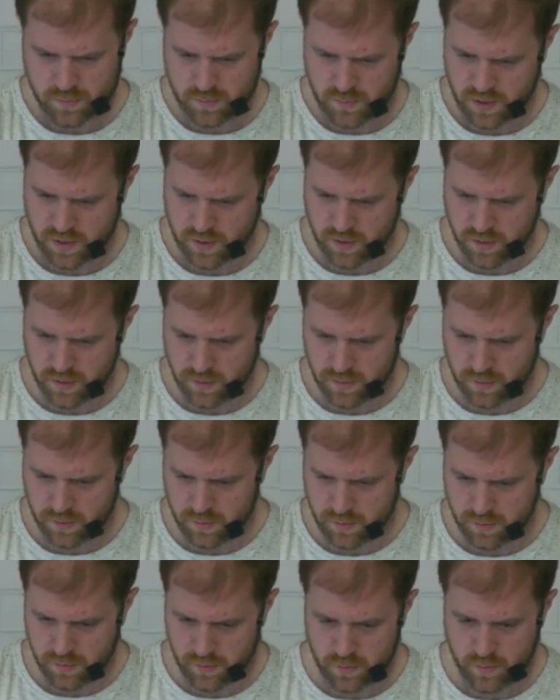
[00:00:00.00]
Can
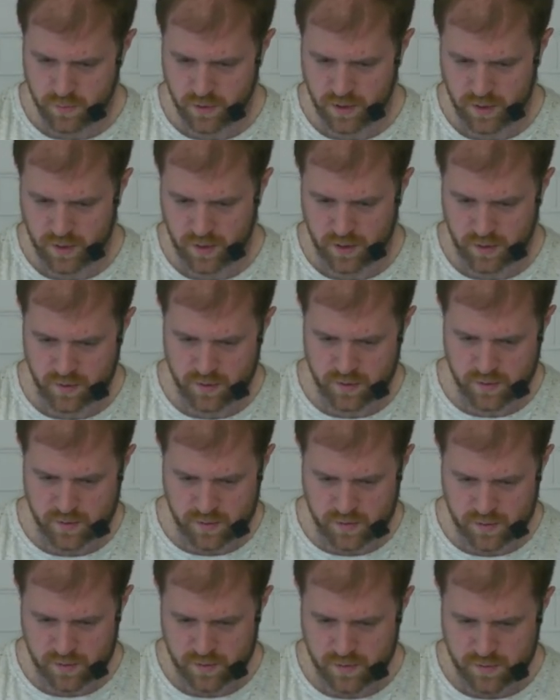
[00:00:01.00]
I? Oh, I can.
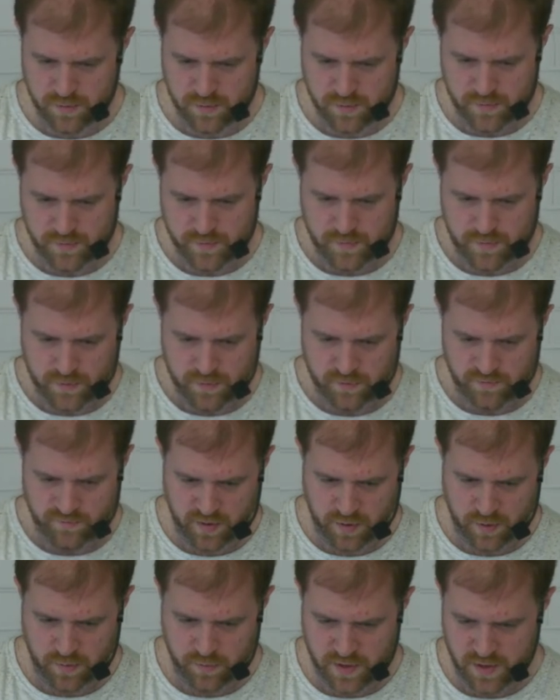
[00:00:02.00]
If we
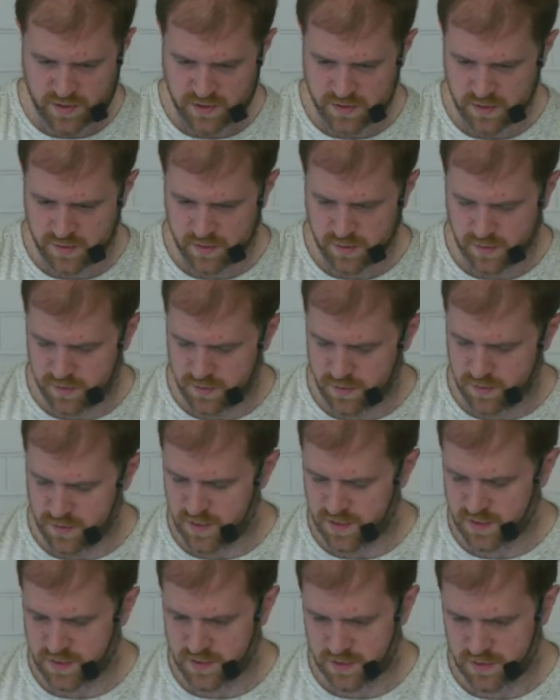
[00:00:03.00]
go back to
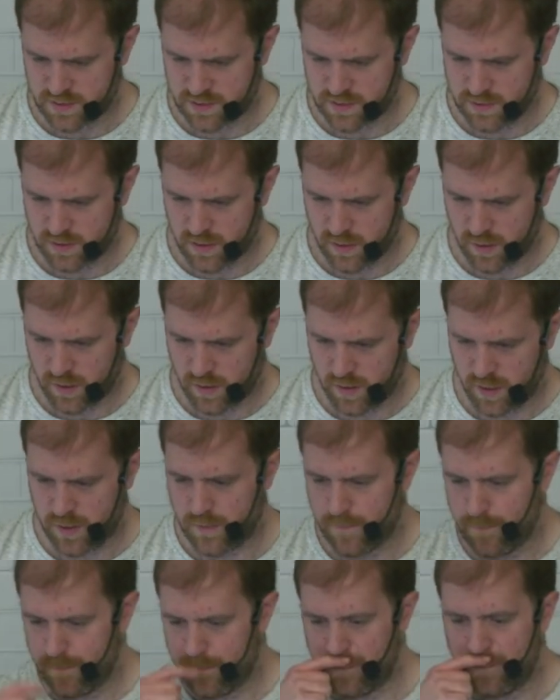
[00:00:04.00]
this slide,
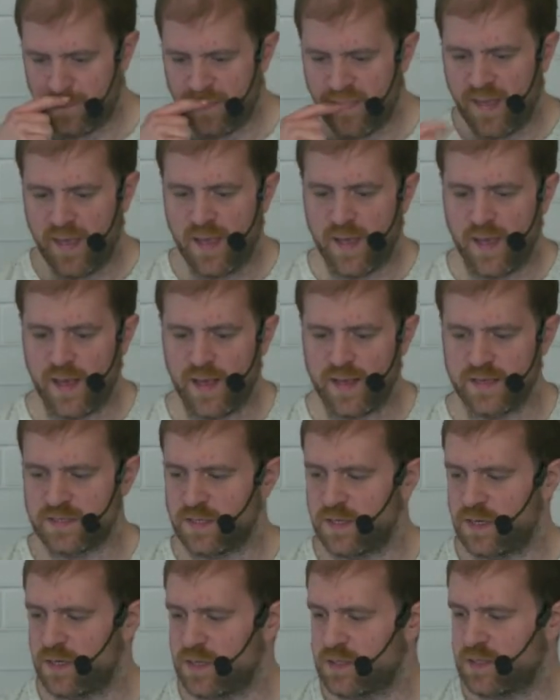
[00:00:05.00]
is
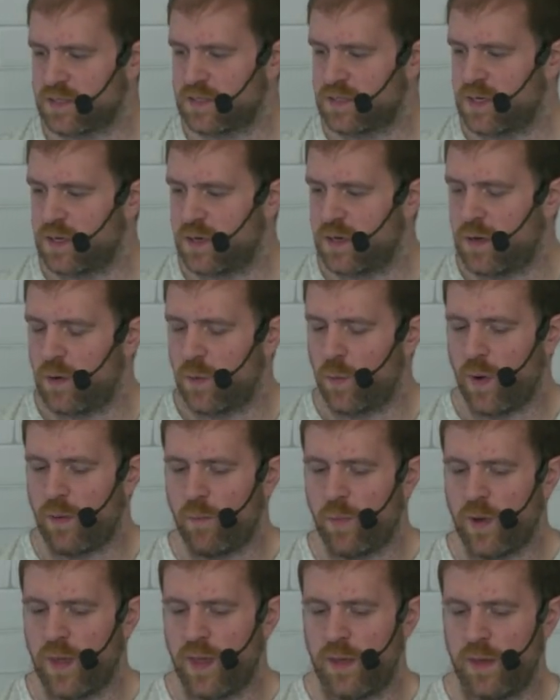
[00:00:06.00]
that when
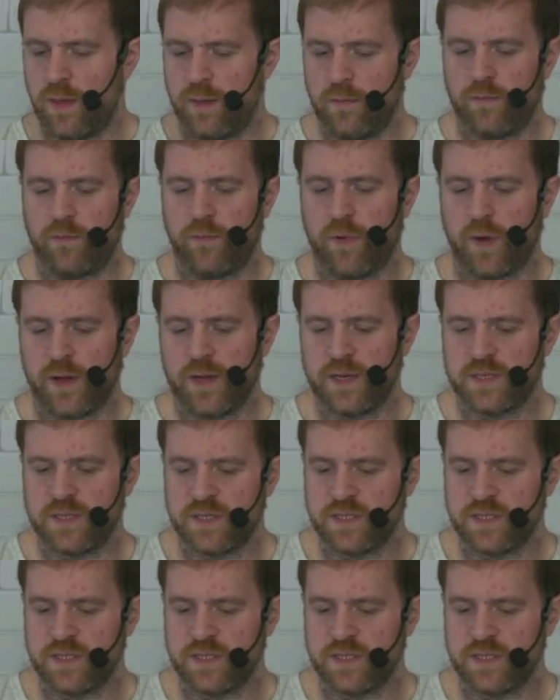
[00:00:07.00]
we write the